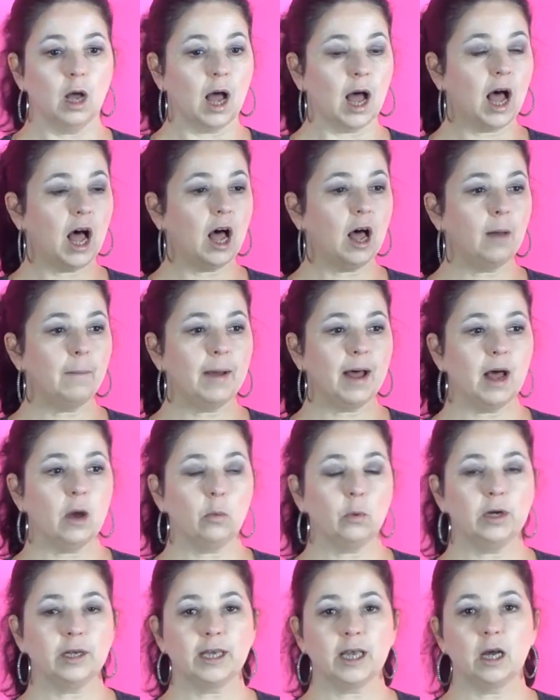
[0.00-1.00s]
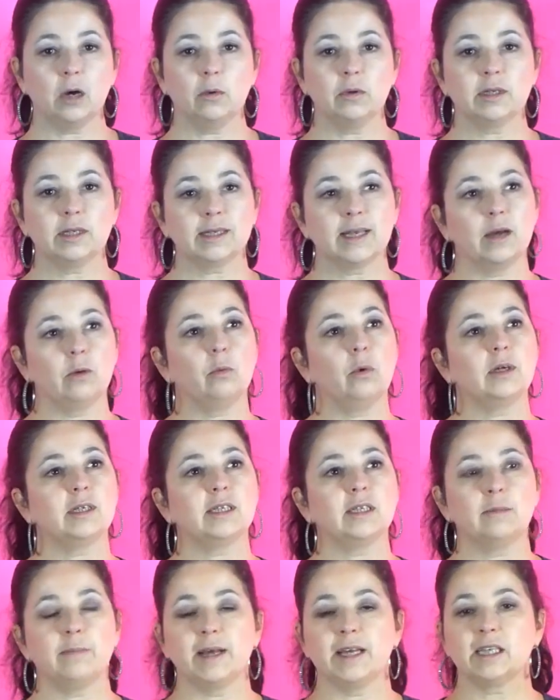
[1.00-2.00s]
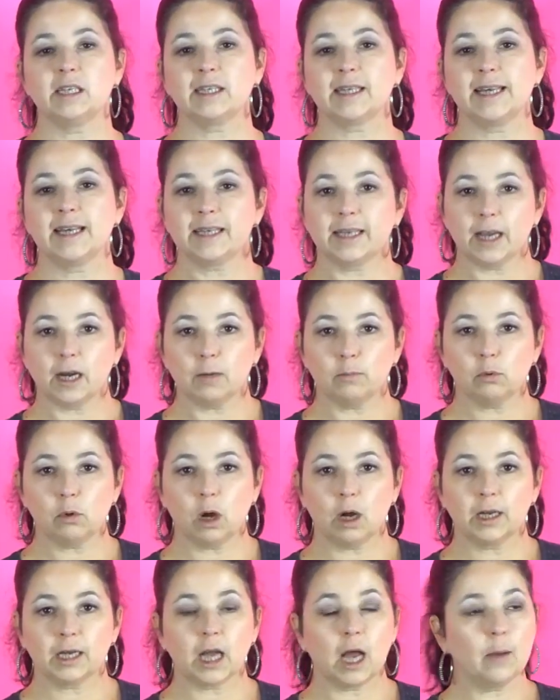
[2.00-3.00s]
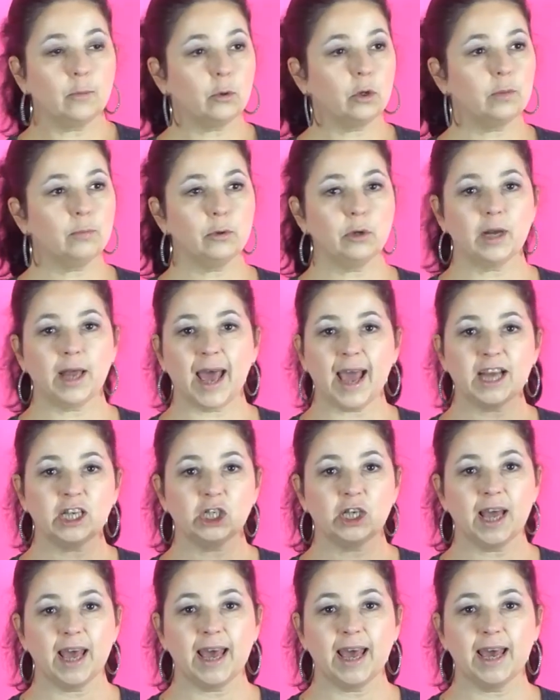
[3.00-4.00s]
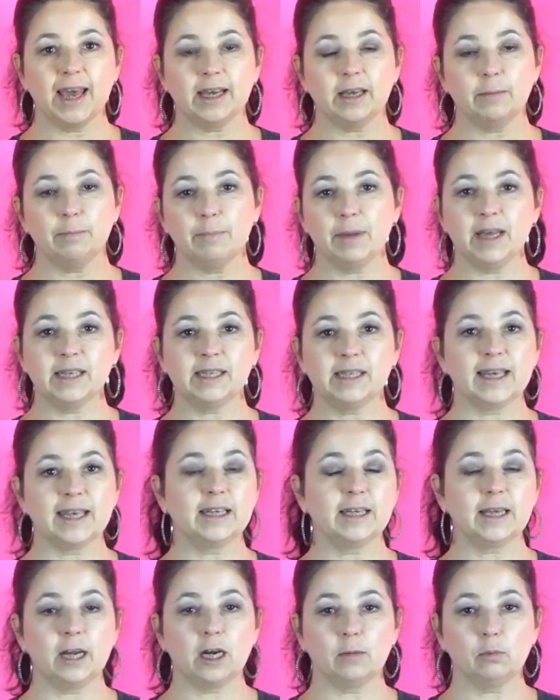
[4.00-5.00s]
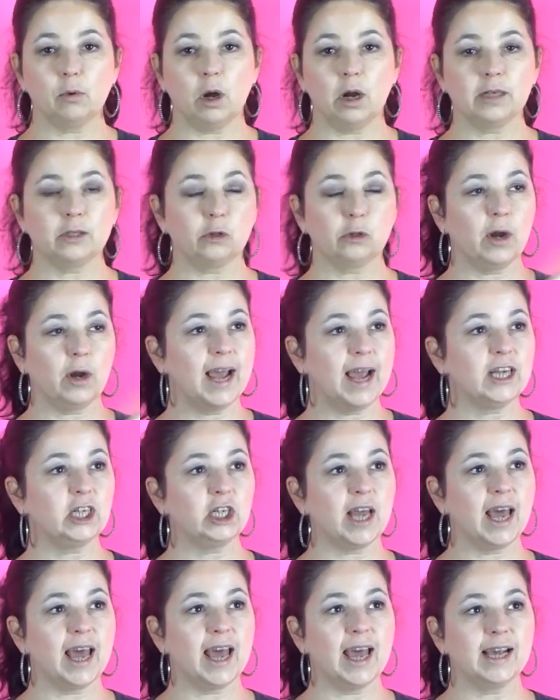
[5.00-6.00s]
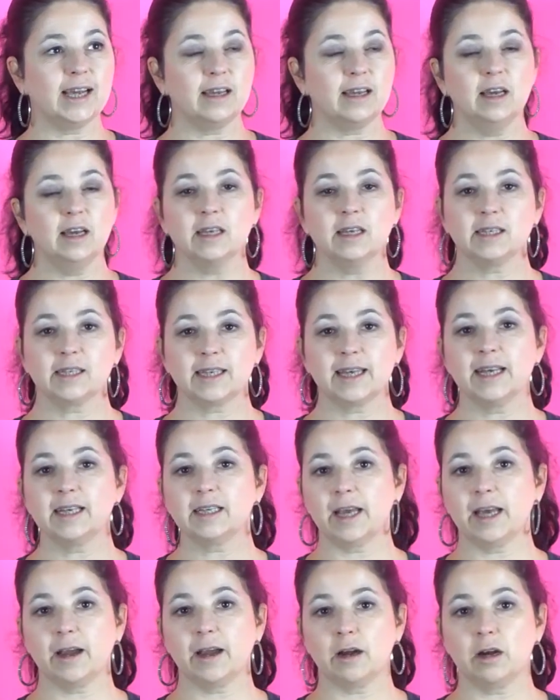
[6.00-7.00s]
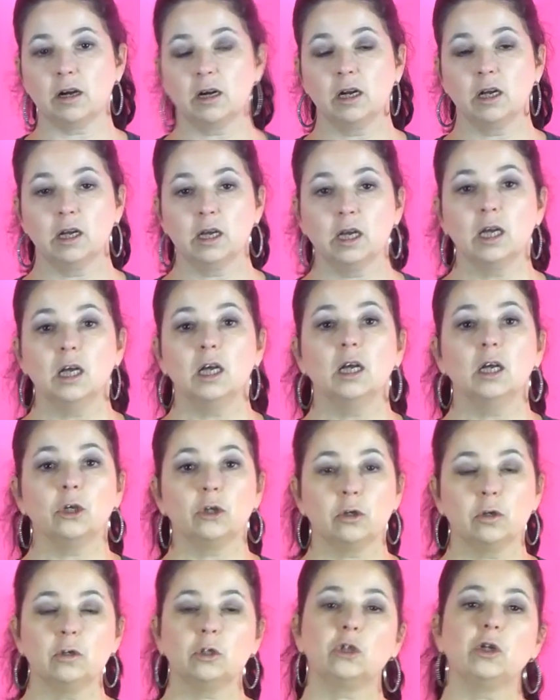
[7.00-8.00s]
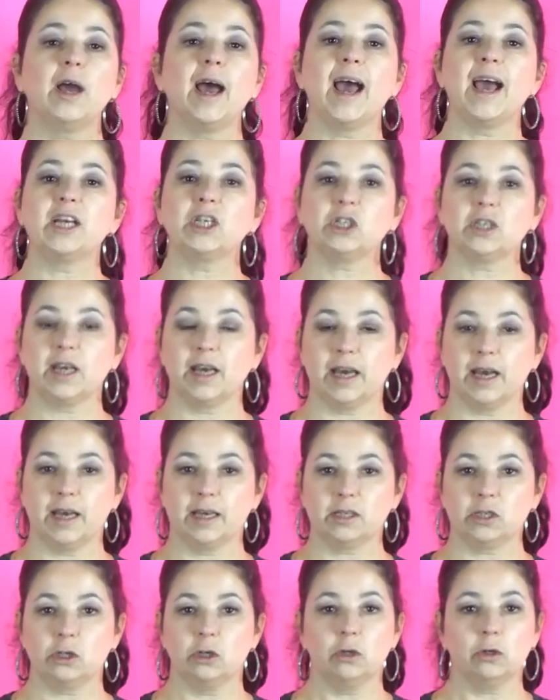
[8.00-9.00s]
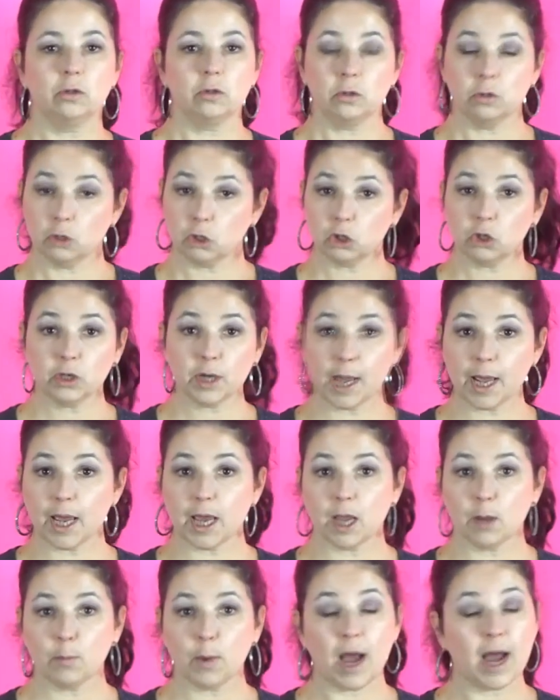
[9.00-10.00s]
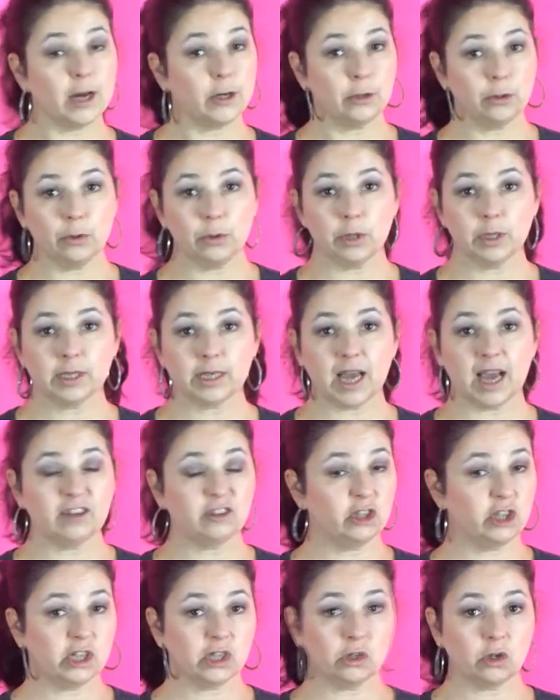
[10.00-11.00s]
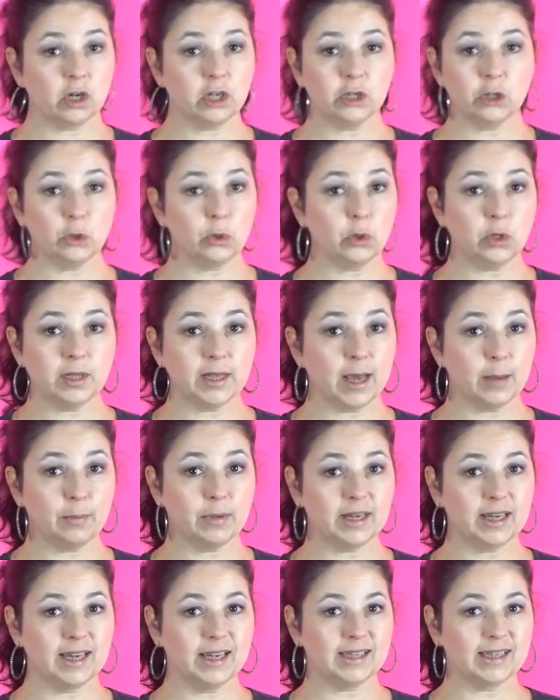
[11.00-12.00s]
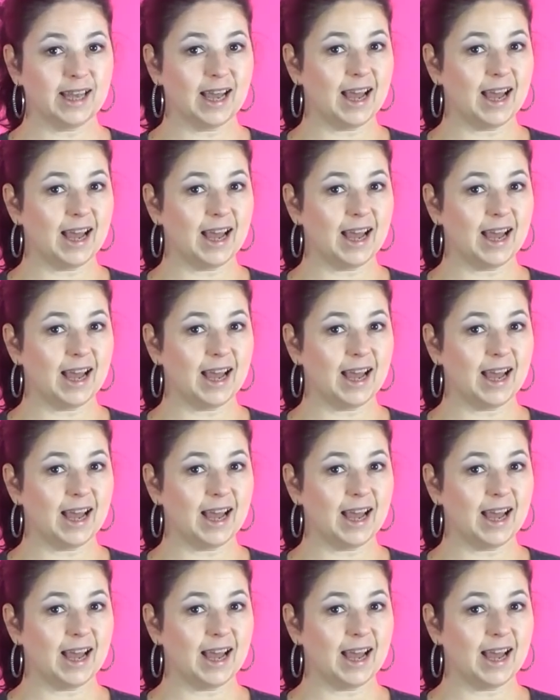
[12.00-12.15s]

I might want to go and say, what's the best skincare product? I'm going to put hashtag best skincare products or hashtag skincare. Use your hashtags. Use your name. I do it. I just started doing that because,